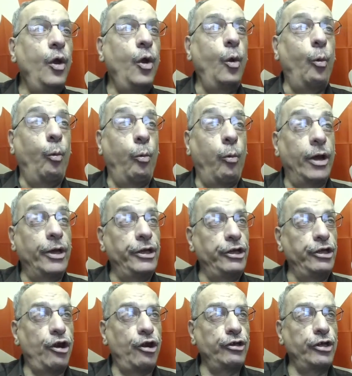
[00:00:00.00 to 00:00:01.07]
What do you
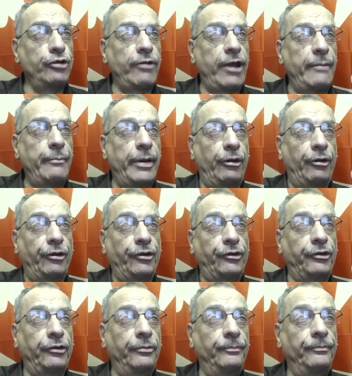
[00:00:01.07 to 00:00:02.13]
call your
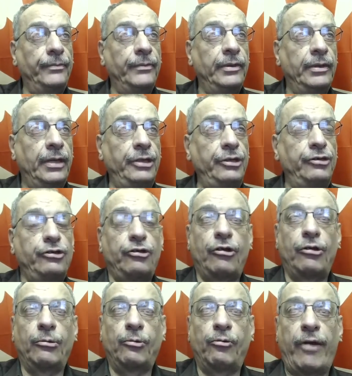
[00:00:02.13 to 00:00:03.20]
grandparents? I used to call
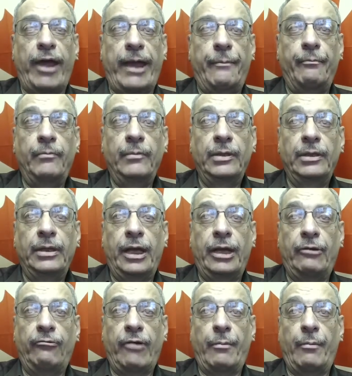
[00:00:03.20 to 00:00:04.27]
them Gram and
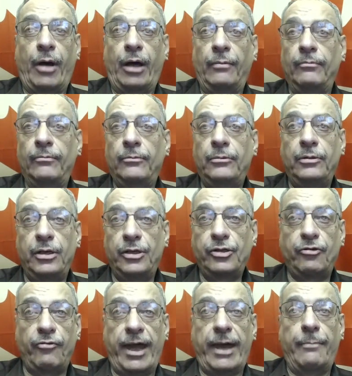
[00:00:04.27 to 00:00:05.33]
Grandma. That's
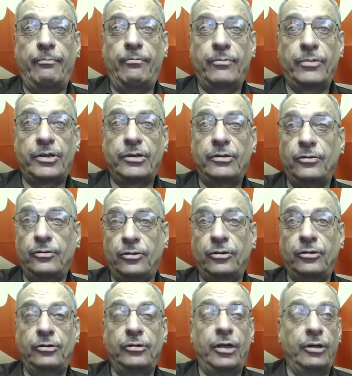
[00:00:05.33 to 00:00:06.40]
Gramps
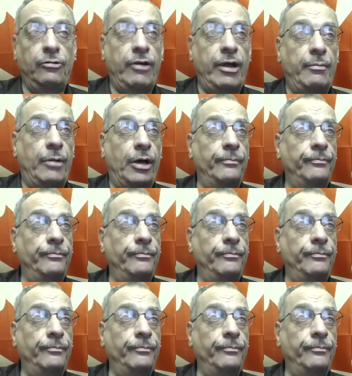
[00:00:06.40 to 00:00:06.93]
or and Grandma.